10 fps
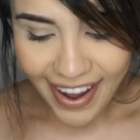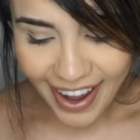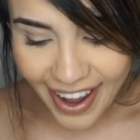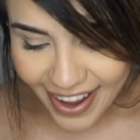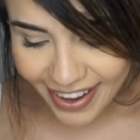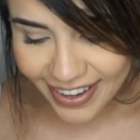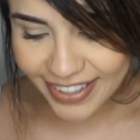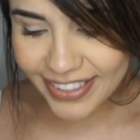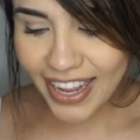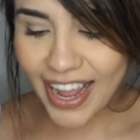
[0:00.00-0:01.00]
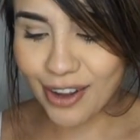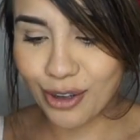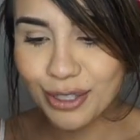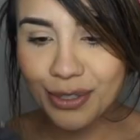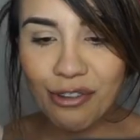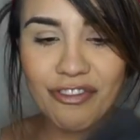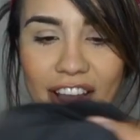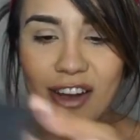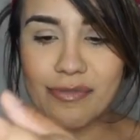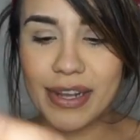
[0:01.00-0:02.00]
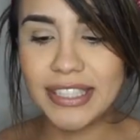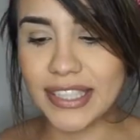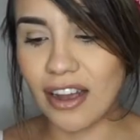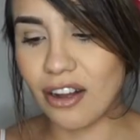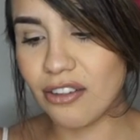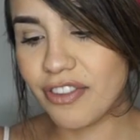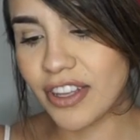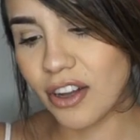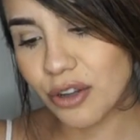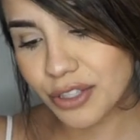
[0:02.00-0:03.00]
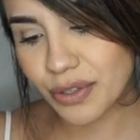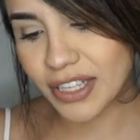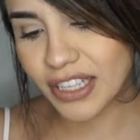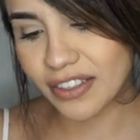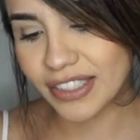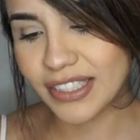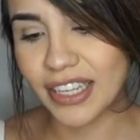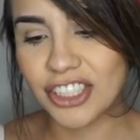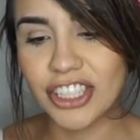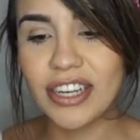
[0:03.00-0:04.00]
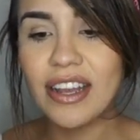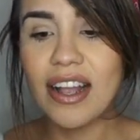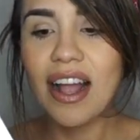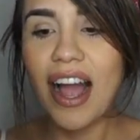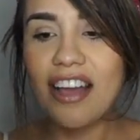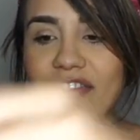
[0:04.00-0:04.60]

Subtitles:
And I also found myself, also in the clearance section, I